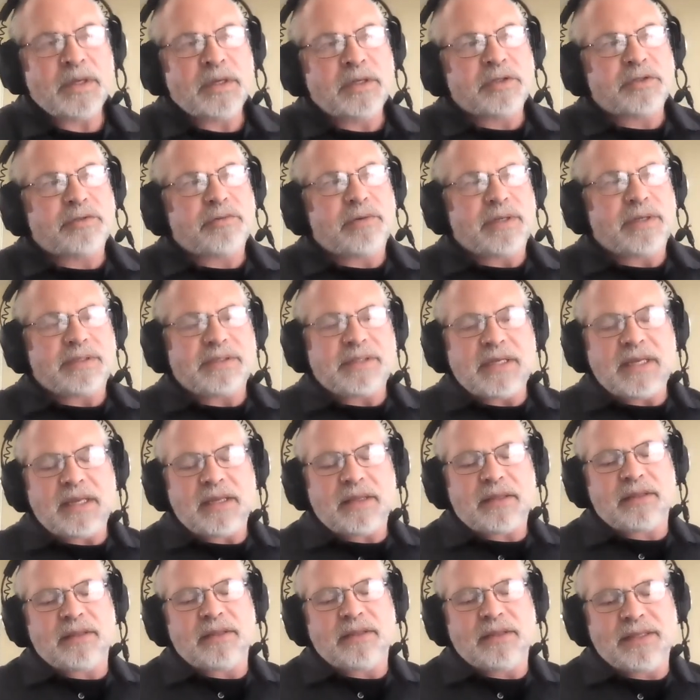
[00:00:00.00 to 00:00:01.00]
So I think
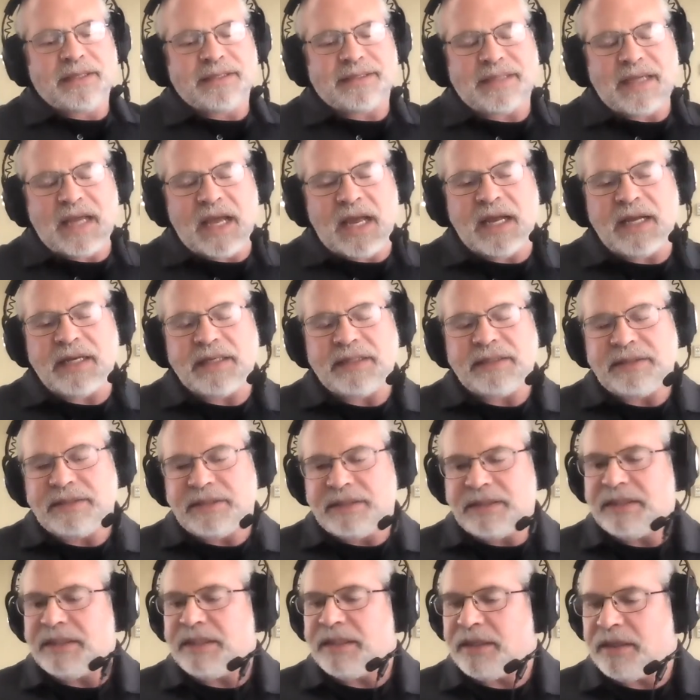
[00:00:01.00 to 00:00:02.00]
this
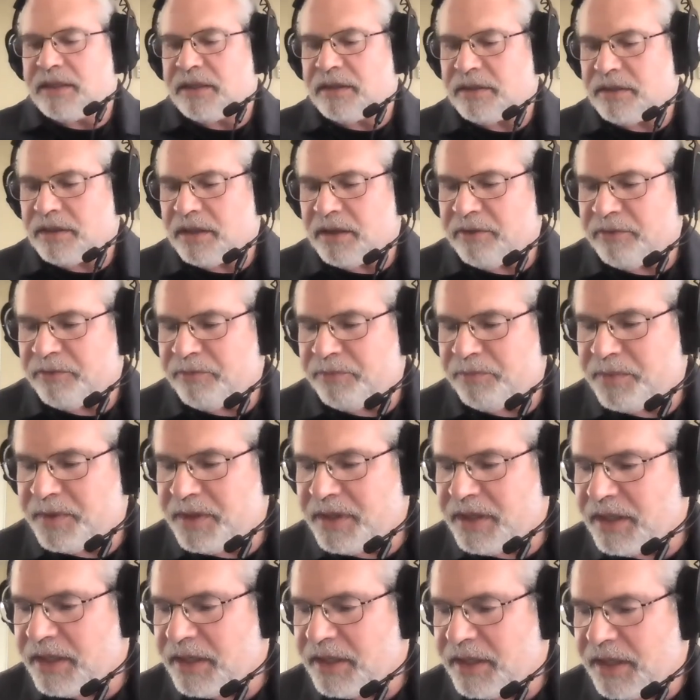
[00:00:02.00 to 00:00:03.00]
idea of
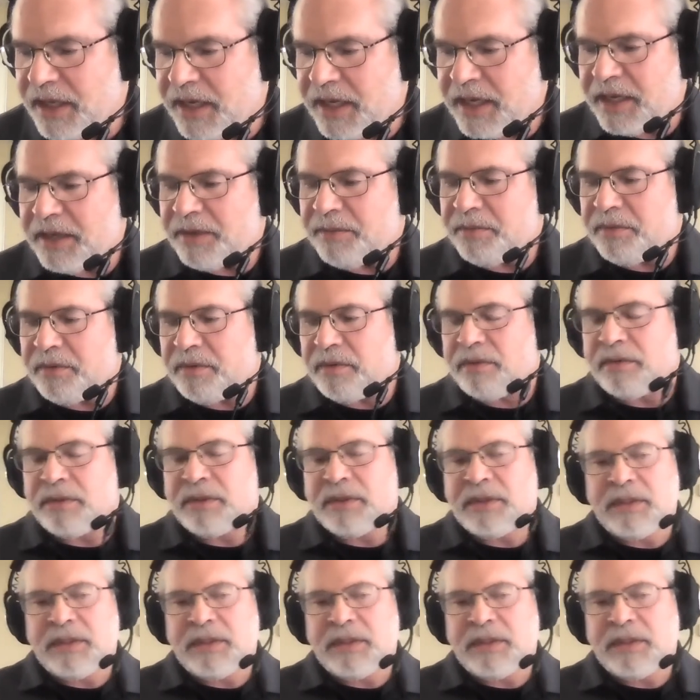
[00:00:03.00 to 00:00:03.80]
being able